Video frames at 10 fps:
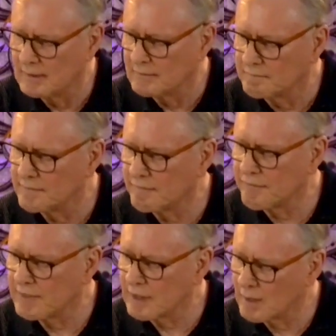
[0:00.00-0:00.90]
that
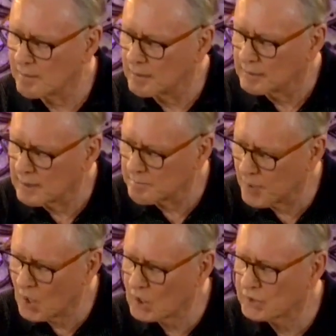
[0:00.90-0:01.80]
they can
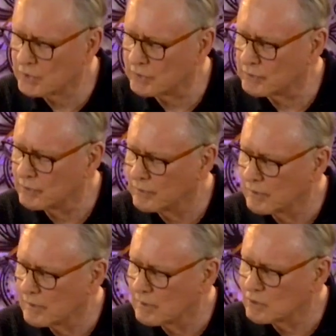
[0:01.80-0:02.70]
partner
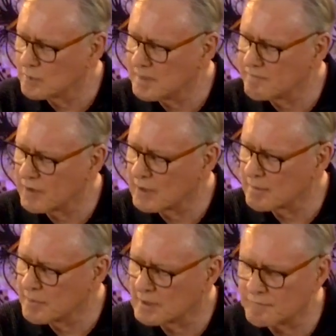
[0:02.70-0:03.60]
to be very
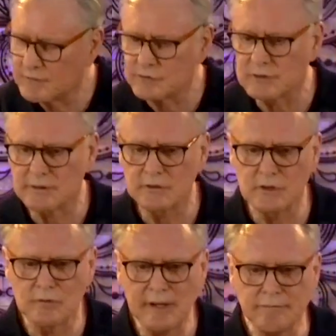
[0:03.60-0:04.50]
beneficial, and you
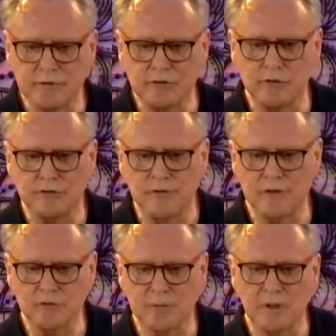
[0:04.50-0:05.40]
don't have to choose
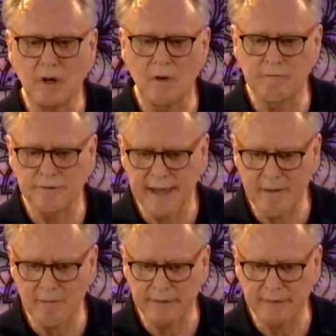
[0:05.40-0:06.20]
this one over that one.